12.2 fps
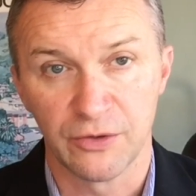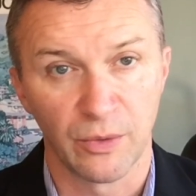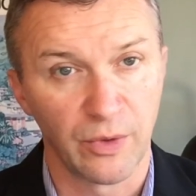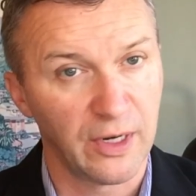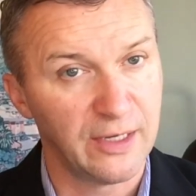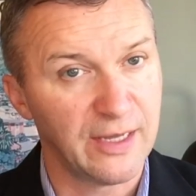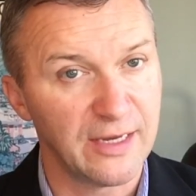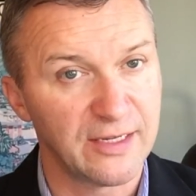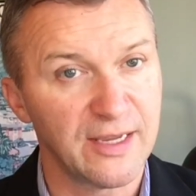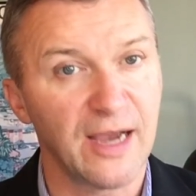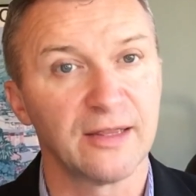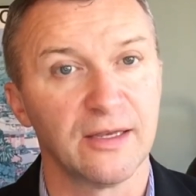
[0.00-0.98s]
So we're going to
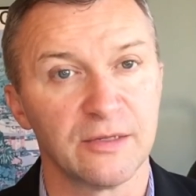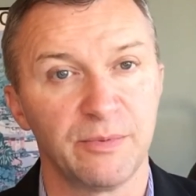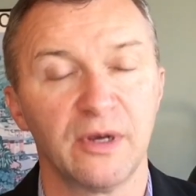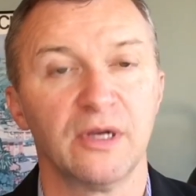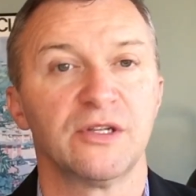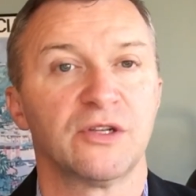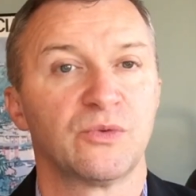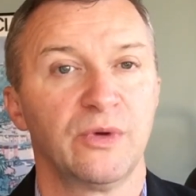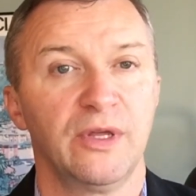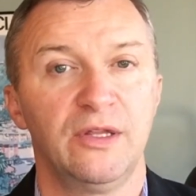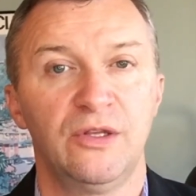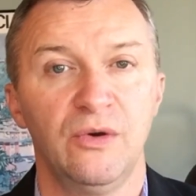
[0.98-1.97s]
dissect this because it's
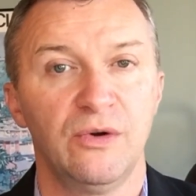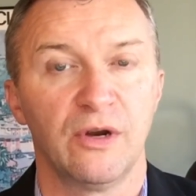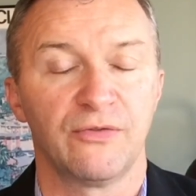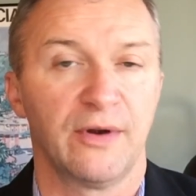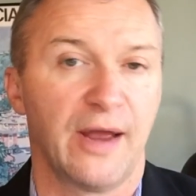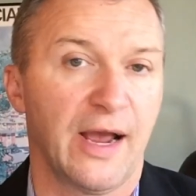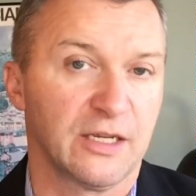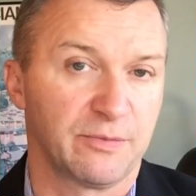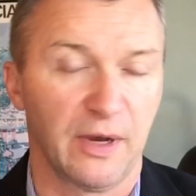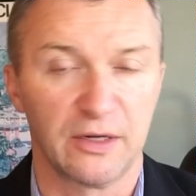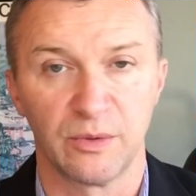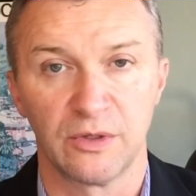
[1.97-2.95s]
really two different
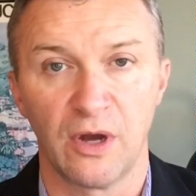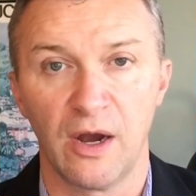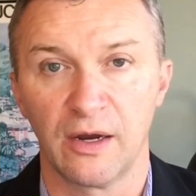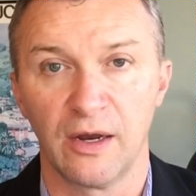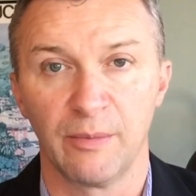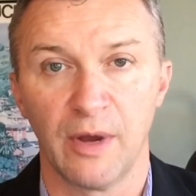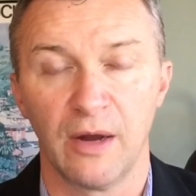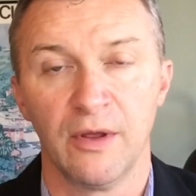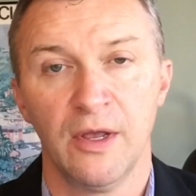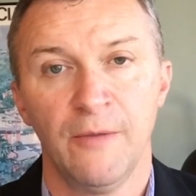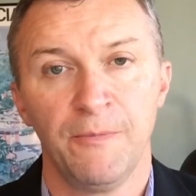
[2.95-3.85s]
aspects we're talking about.